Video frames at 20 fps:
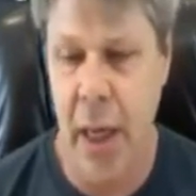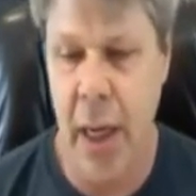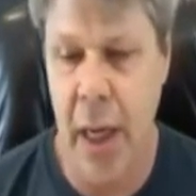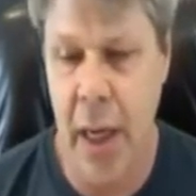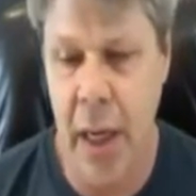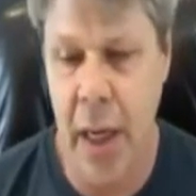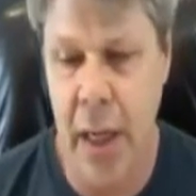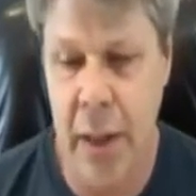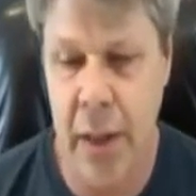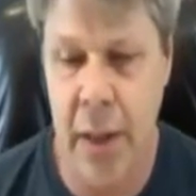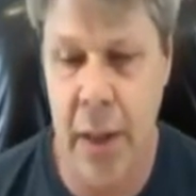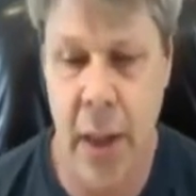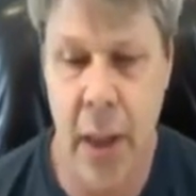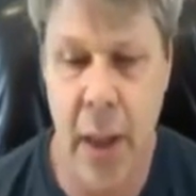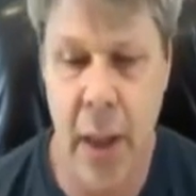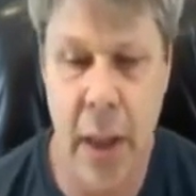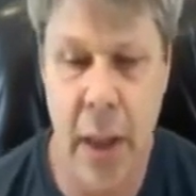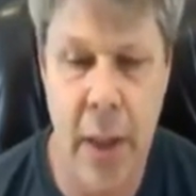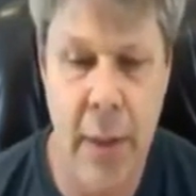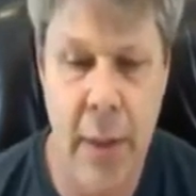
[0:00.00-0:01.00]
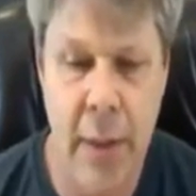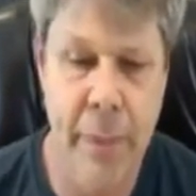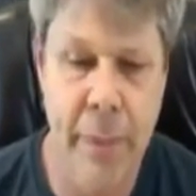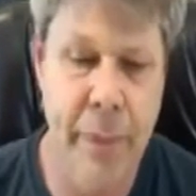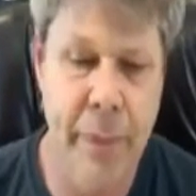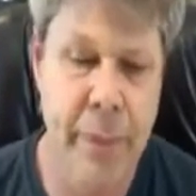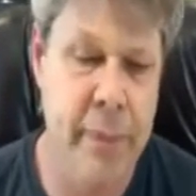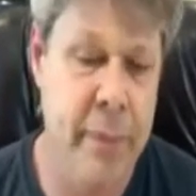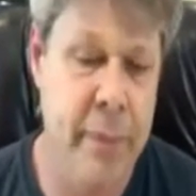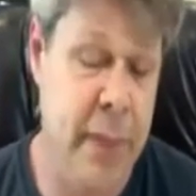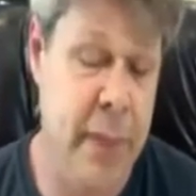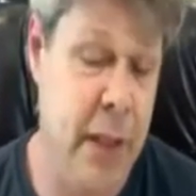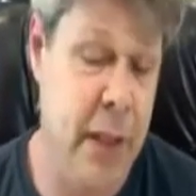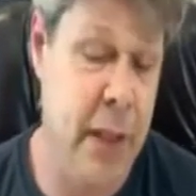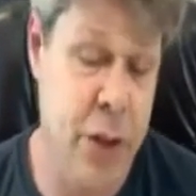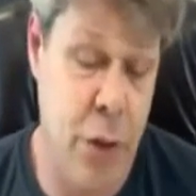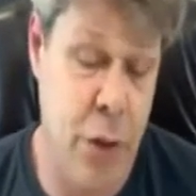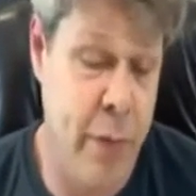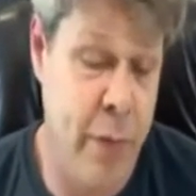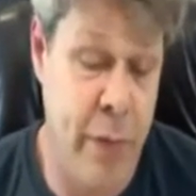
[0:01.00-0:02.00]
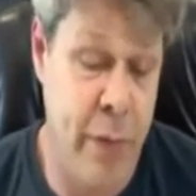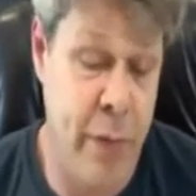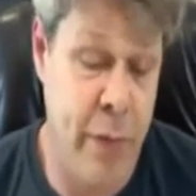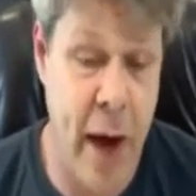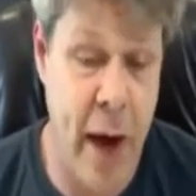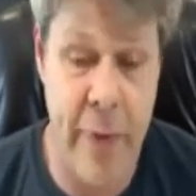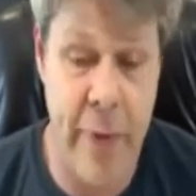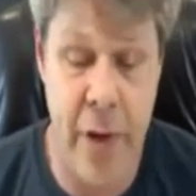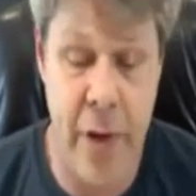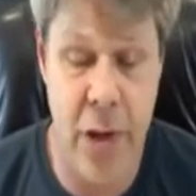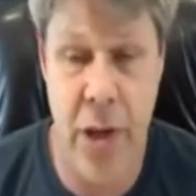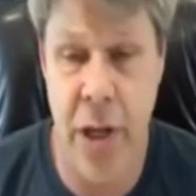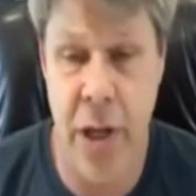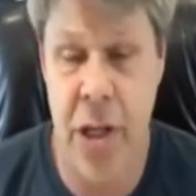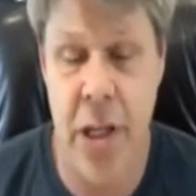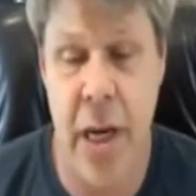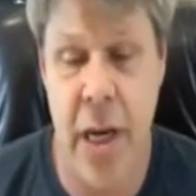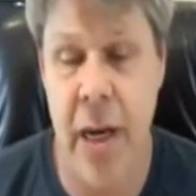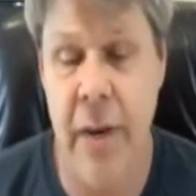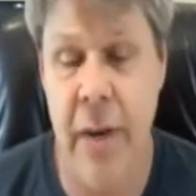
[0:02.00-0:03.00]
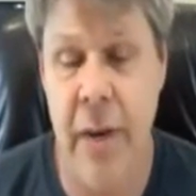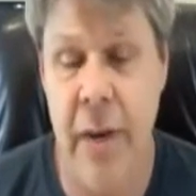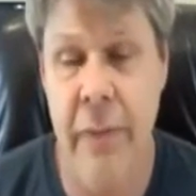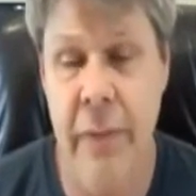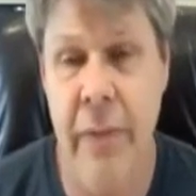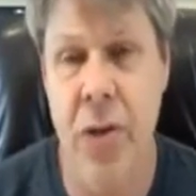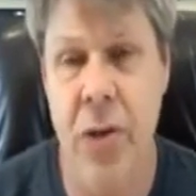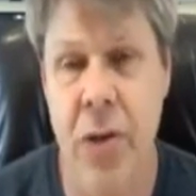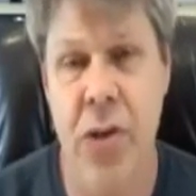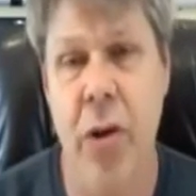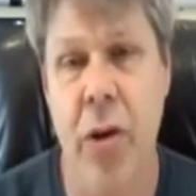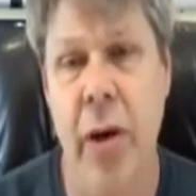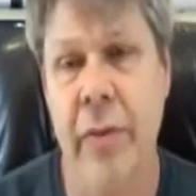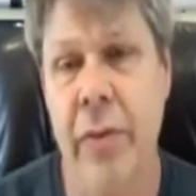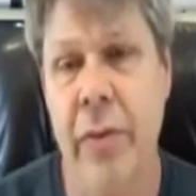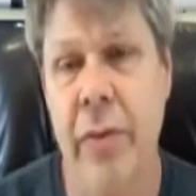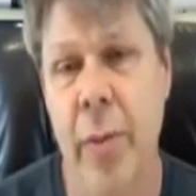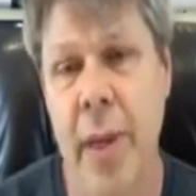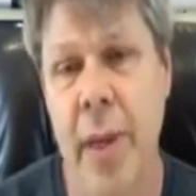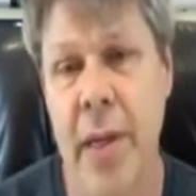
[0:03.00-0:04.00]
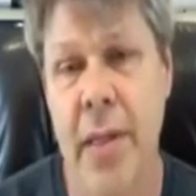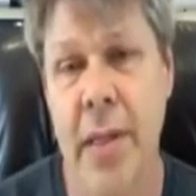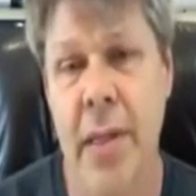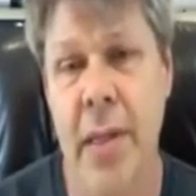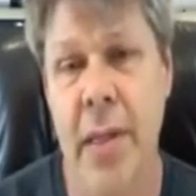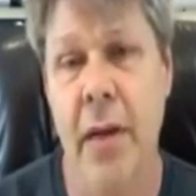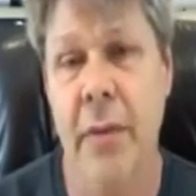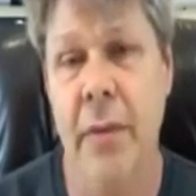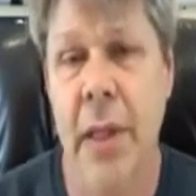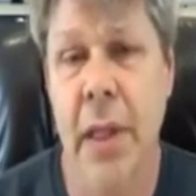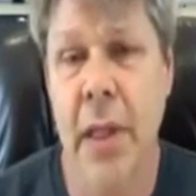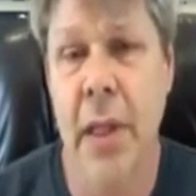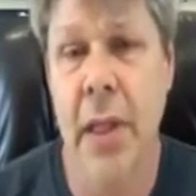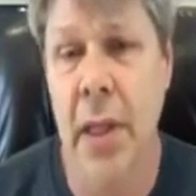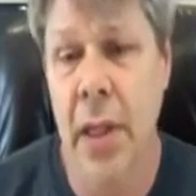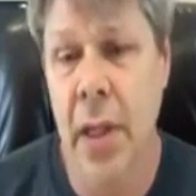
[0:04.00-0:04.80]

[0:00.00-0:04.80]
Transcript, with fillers: And um, so for five years, I just kind of felt sorry for myself.